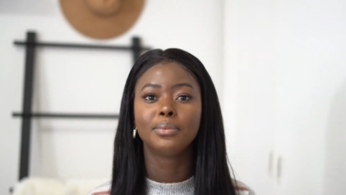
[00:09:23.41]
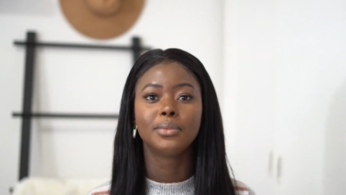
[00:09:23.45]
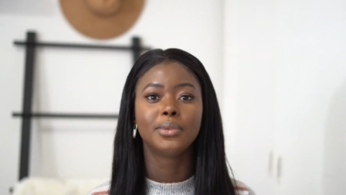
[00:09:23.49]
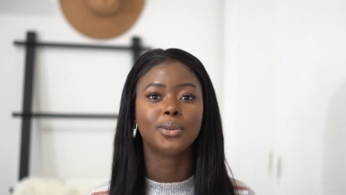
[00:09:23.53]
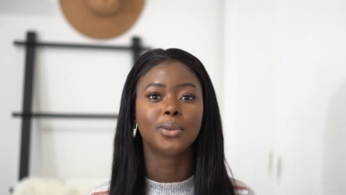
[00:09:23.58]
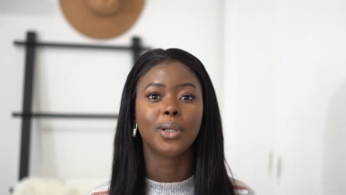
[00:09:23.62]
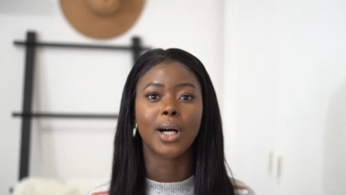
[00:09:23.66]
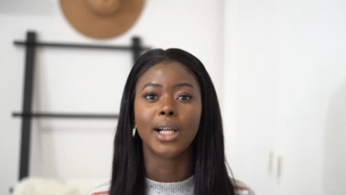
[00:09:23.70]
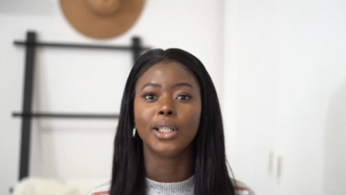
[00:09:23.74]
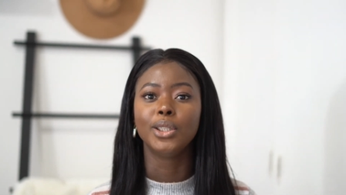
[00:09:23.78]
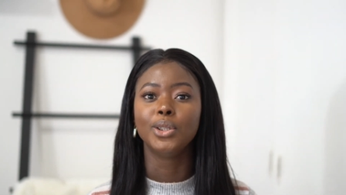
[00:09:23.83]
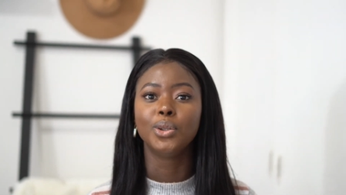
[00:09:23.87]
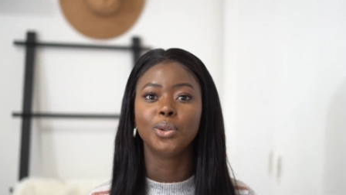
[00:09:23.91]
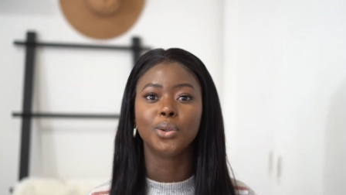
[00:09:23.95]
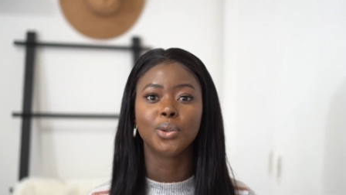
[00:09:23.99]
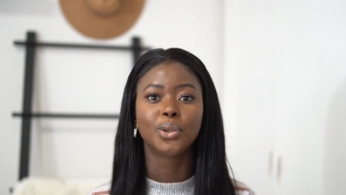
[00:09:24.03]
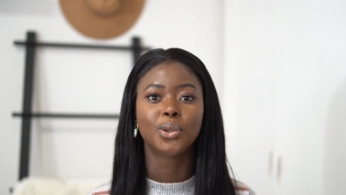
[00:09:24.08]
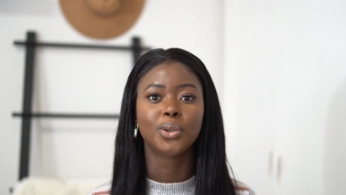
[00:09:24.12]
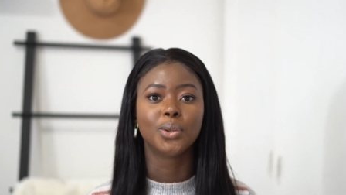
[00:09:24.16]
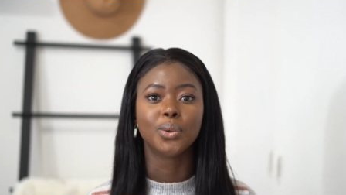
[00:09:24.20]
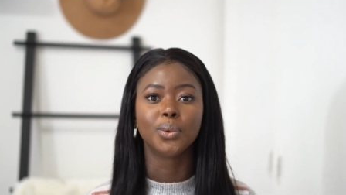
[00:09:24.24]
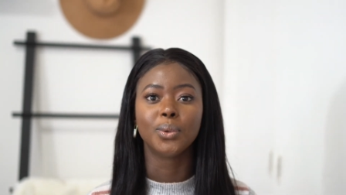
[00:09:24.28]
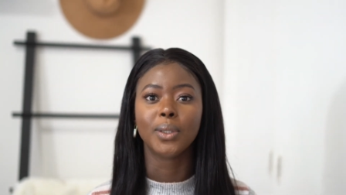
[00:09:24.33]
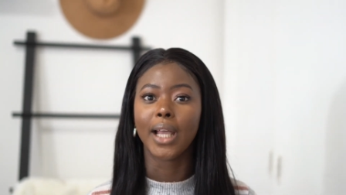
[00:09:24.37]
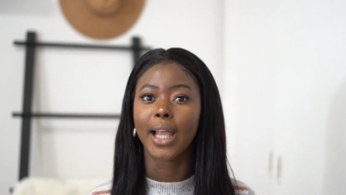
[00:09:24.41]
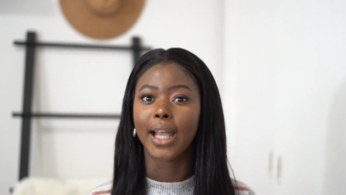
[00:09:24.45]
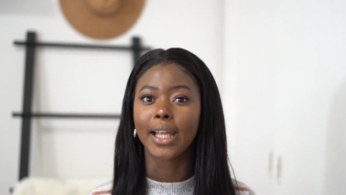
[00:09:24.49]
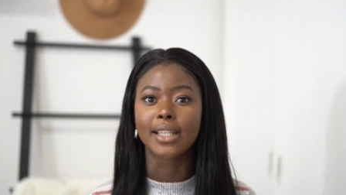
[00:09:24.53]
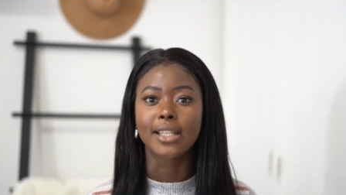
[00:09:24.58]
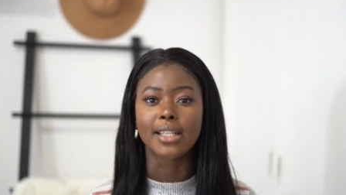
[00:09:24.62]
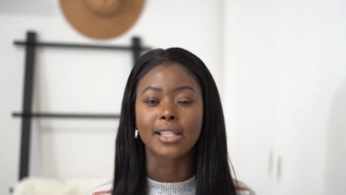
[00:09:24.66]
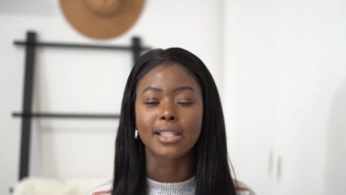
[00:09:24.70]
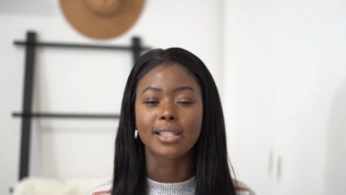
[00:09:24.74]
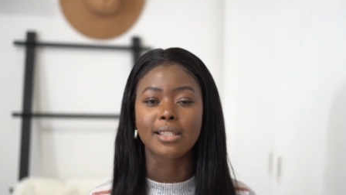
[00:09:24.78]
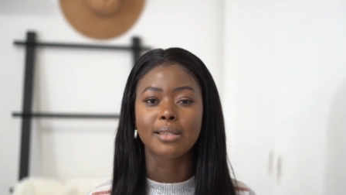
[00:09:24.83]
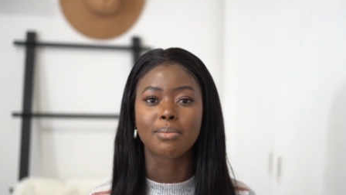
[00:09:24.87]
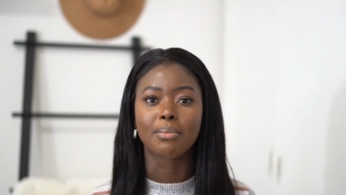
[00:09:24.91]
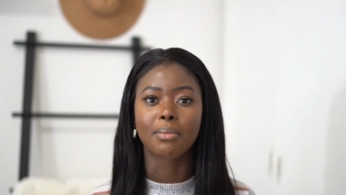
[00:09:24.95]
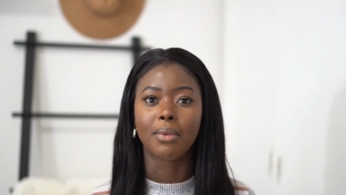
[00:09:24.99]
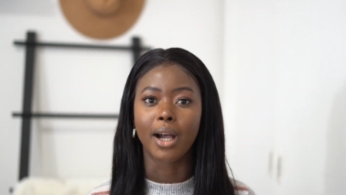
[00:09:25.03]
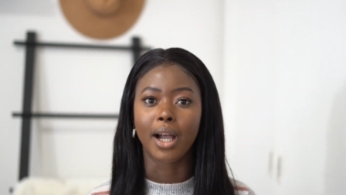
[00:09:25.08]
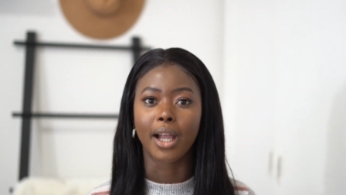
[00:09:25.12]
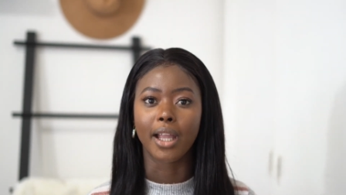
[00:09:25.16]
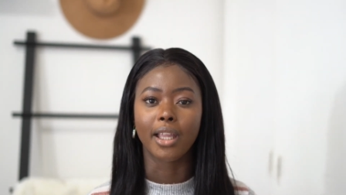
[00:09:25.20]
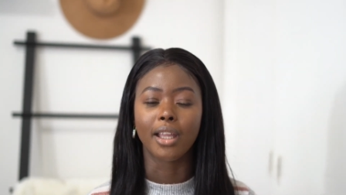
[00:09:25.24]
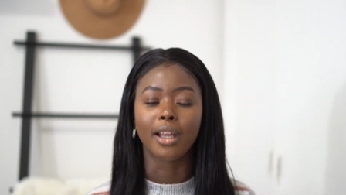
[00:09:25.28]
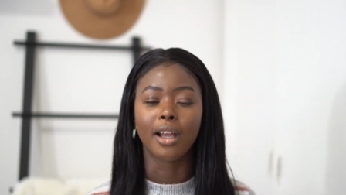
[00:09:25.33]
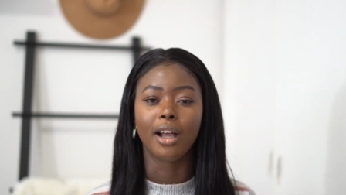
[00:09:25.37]
do I use to edit
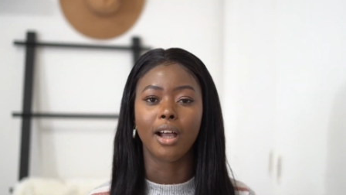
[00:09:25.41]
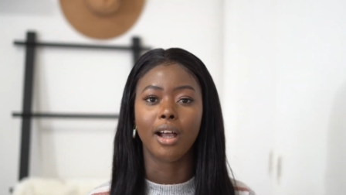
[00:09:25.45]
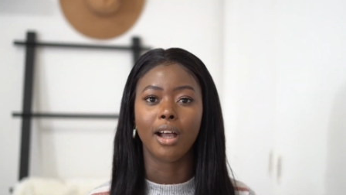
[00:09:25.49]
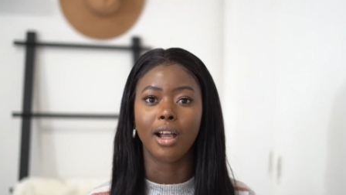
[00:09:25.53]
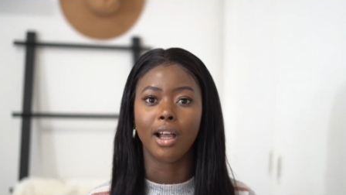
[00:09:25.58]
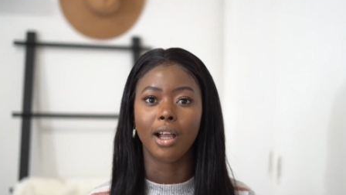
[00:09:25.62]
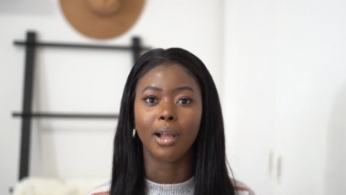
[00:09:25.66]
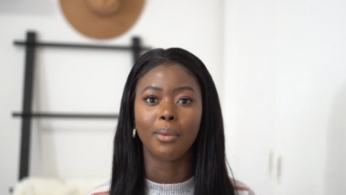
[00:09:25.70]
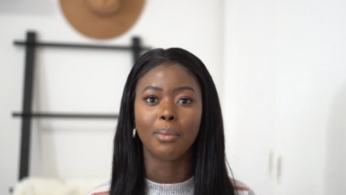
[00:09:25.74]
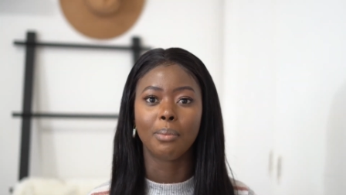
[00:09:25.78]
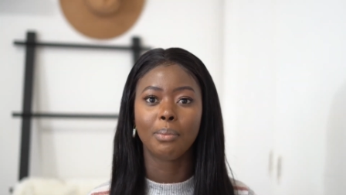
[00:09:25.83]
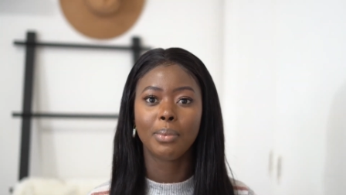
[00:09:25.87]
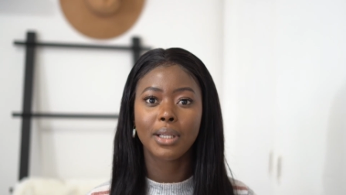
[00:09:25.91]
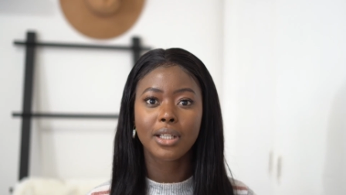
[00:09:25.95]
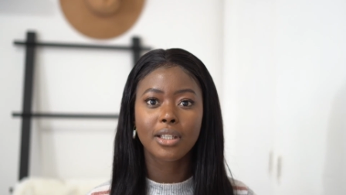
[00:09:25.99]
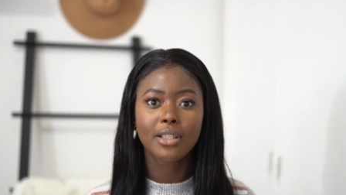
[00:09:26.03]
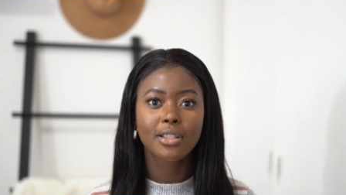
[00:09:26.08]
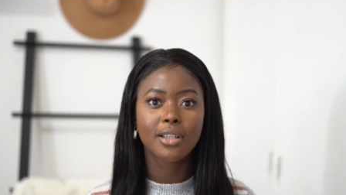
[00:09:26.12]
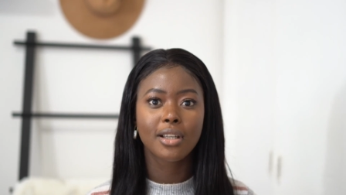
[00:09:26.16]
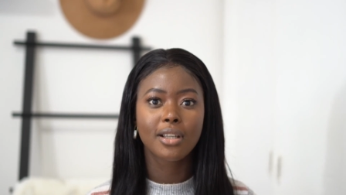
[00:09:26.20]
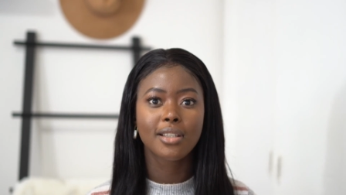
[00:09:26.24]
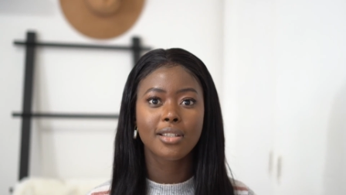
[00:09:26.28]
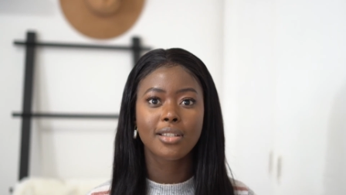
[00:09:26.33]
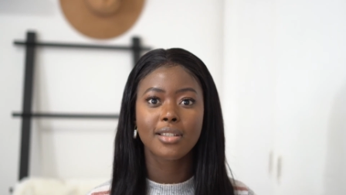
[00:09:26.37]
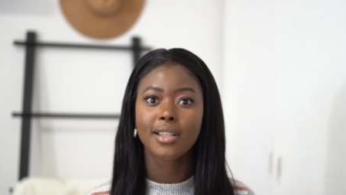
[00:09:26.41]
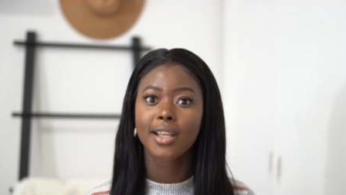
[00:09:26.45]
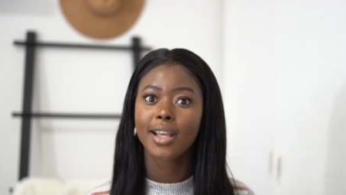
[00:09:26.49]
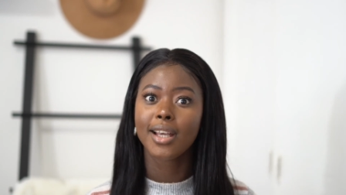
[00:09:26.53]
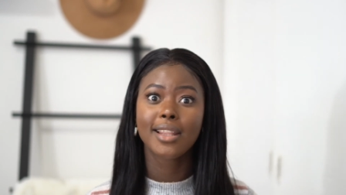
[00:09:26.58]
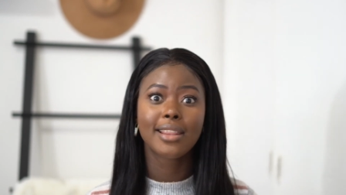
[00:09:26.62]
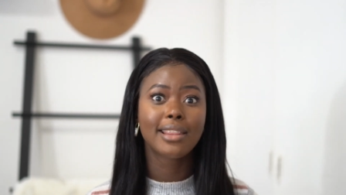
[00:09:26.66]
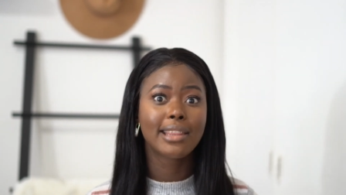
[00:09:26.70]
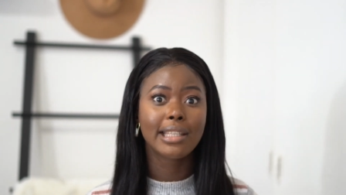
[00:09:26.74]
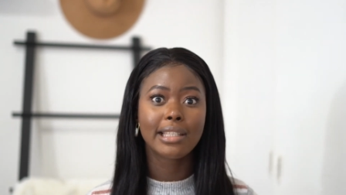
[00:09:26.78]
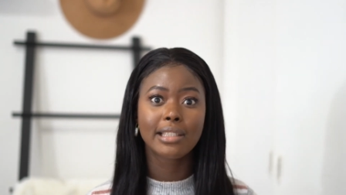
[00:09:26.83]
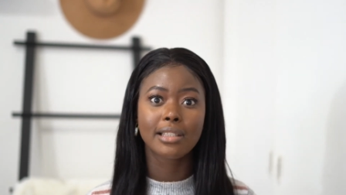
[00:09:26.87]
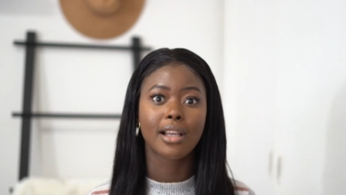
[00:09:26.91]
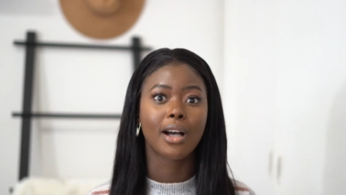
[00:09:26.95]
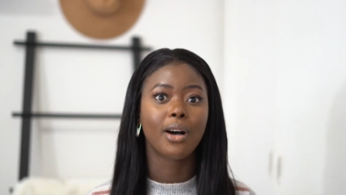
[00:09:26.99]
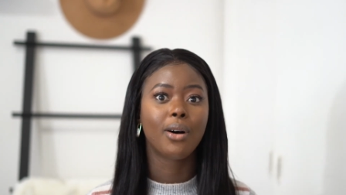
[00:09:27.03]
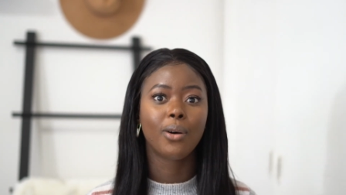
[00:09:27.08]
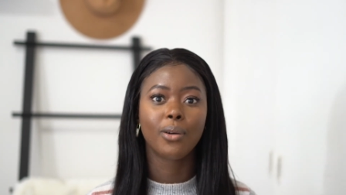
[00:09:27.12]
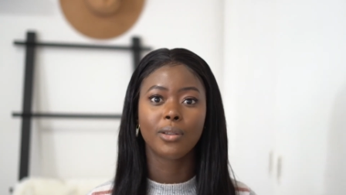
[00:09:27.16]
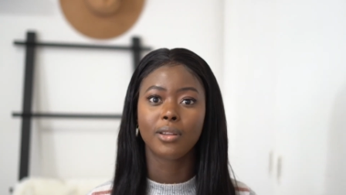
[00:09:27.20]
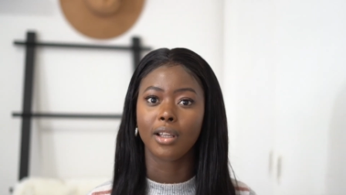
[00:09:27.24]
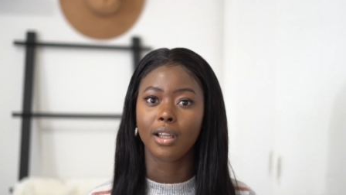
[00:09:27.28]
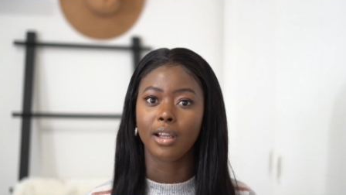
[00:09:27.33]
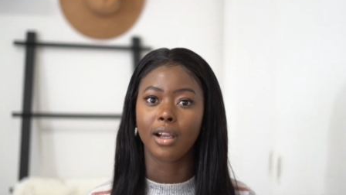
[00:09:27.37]
my pictures, these are
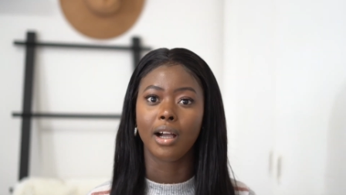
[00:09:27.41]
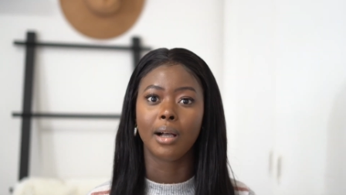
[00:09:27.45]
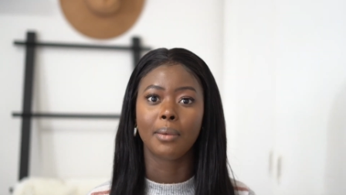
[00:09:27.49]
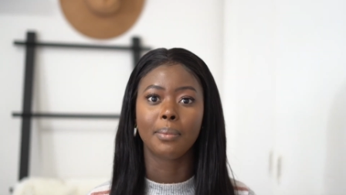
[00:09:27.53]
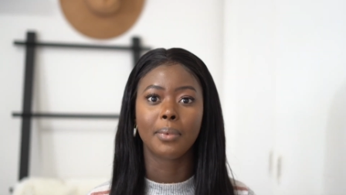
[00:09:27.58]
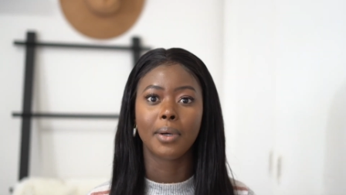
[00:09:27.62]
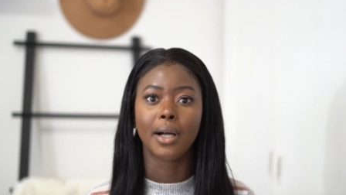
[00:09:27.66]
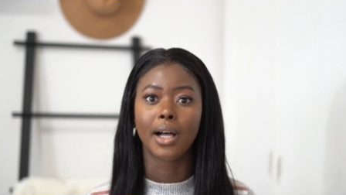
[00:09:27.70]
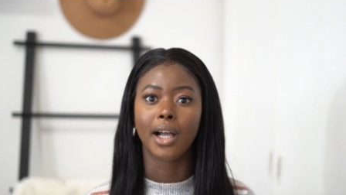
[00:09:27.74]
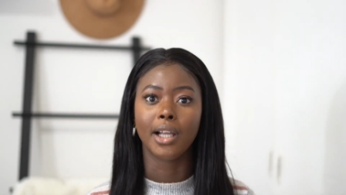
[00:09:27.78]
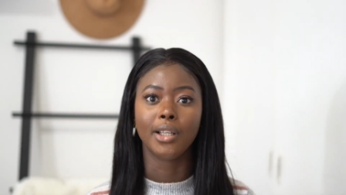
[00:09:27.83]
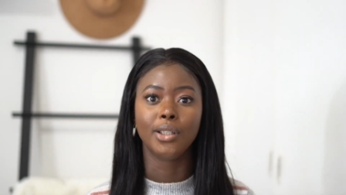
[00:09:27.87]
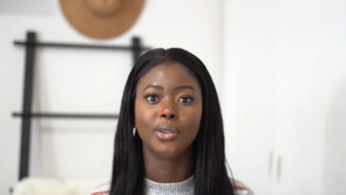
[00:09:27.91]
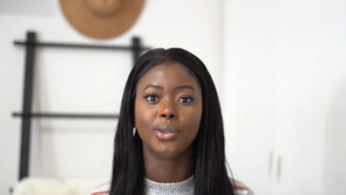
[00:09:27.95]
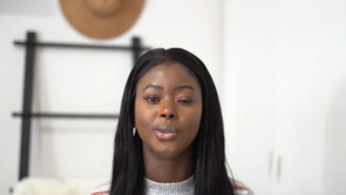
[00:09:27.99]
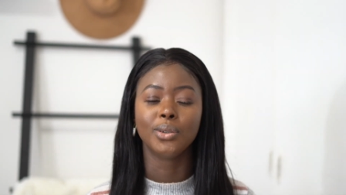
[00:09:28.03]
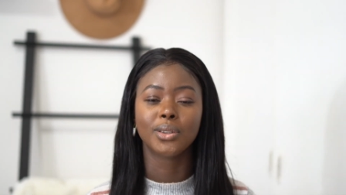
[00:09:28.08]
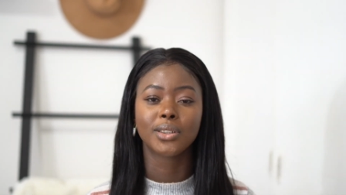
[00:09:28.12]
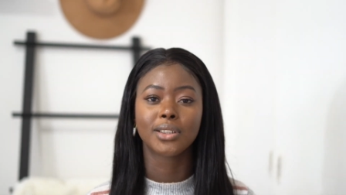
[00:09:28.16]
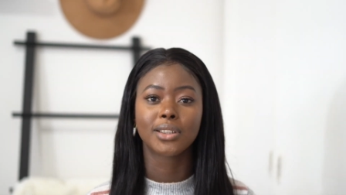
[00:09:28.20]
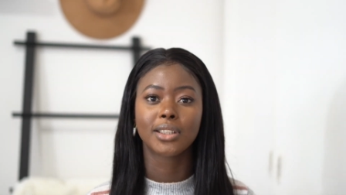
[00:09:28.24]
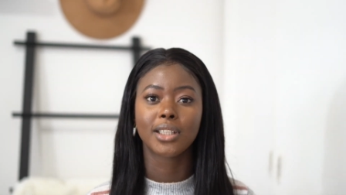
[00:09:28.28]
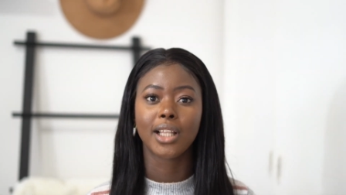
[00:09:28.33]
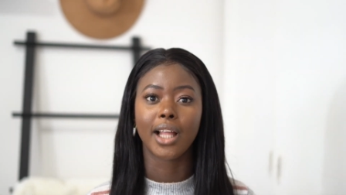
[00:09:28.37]
all the apps I use.